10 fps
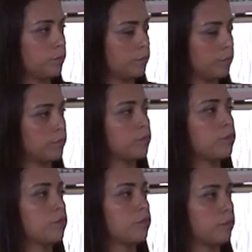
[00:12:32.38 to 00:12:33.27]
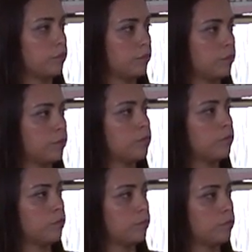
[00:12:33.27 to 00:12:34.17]

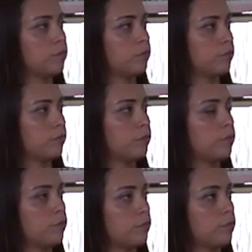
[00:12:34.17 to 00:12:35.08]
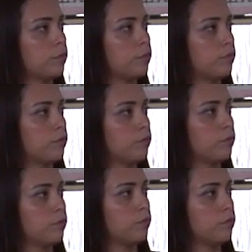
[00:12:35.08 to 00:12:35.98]

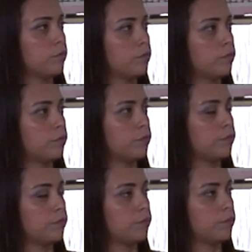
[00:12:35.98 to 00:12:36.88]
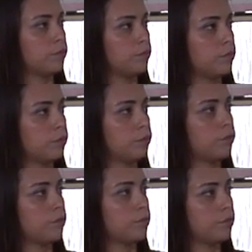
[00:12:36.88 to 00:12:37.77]

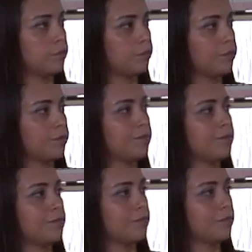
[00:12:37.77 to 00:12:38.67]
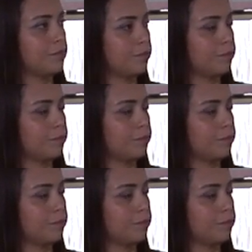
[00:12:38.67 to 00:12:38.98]
The person shown says nothing.